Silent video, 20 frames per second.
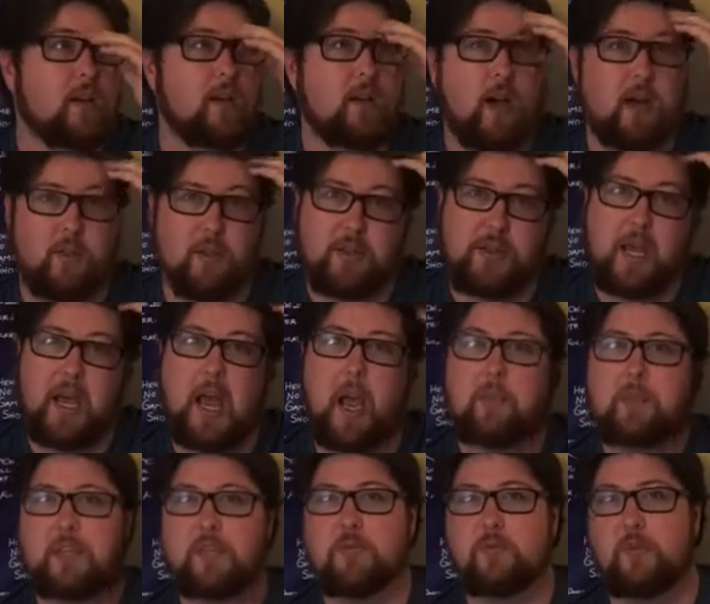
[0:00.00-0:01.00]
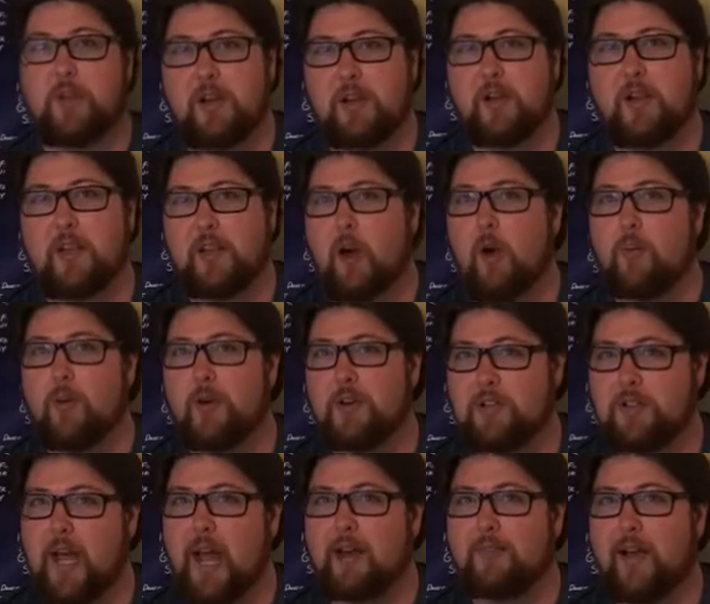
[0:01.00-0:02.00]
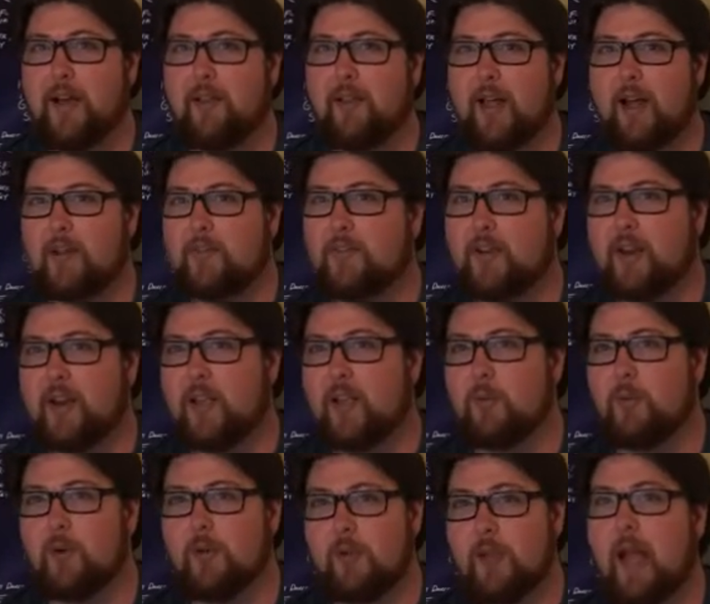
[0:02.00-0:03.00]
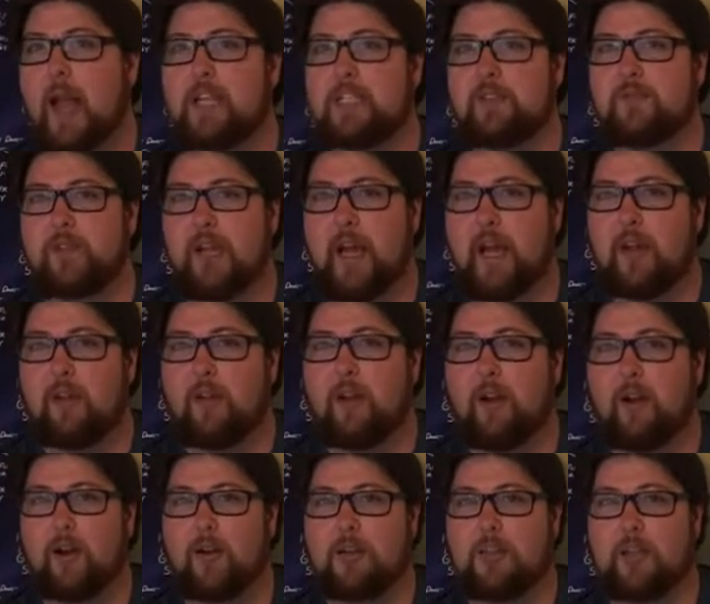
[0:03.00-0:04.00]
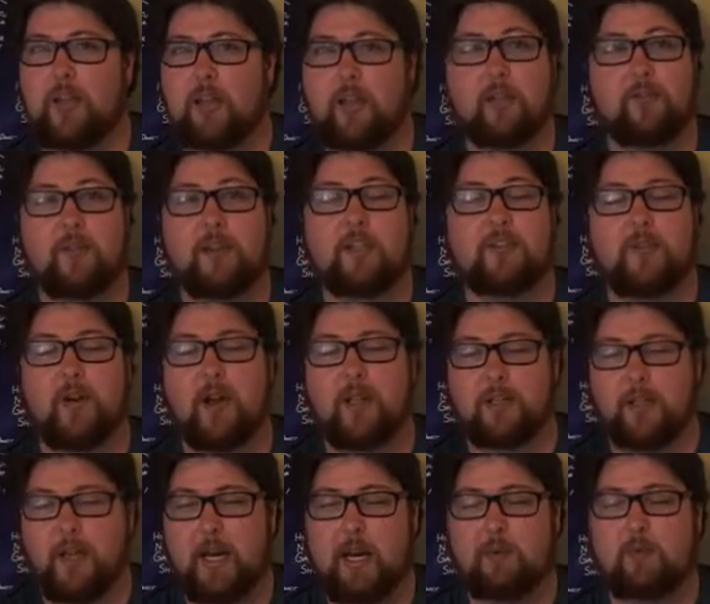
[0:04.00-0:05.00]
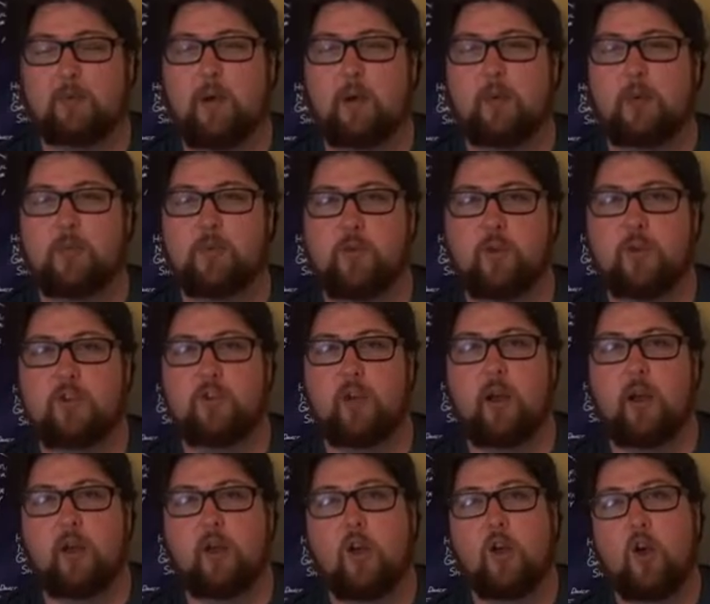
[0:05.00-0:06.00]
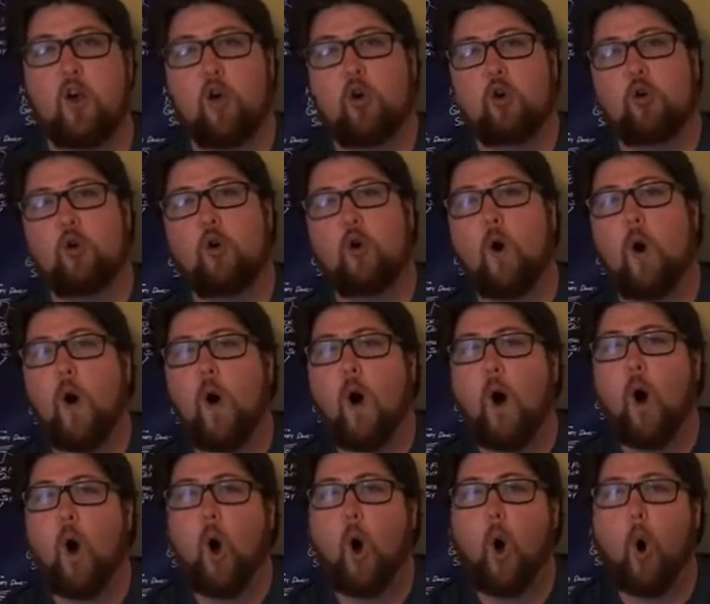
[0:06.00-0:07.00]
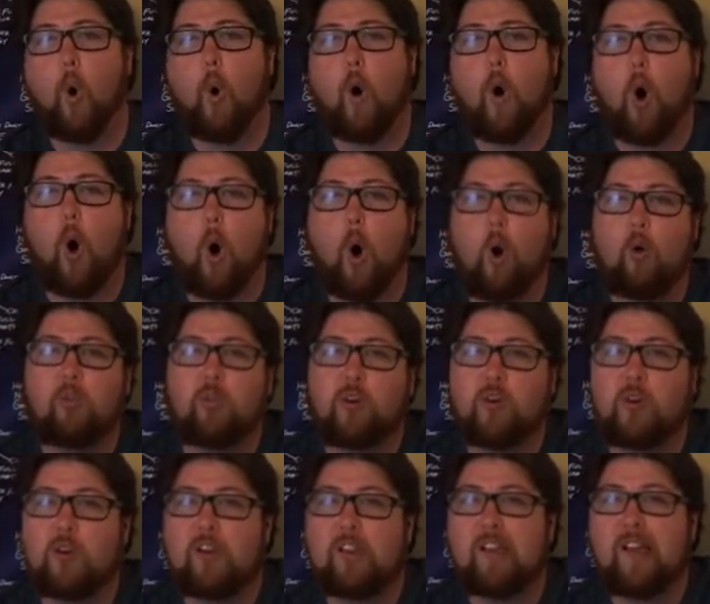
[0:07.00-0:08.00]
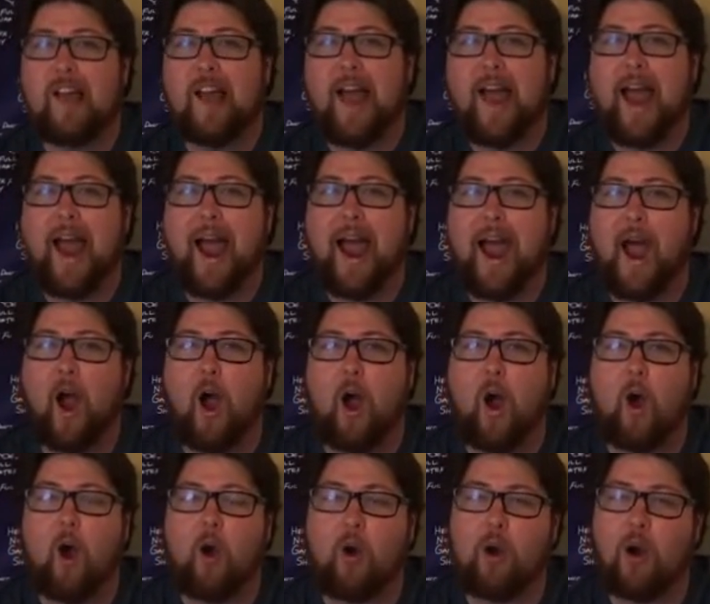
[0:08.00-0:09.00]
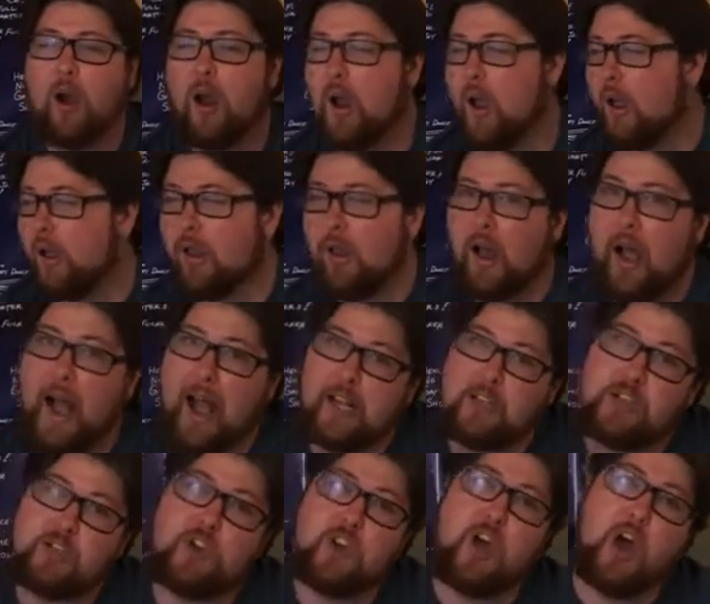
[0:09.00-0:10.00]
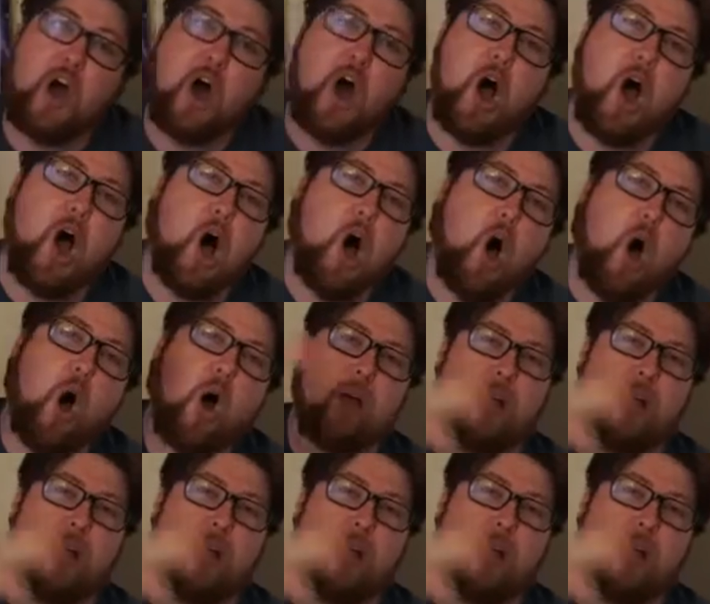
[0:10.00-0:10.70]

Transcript: Other times it's really almost laugh out loud funny, where lines of dialogue are said. Like, Vince Vaughn's got a couple moments where he's like, go over there, let's go.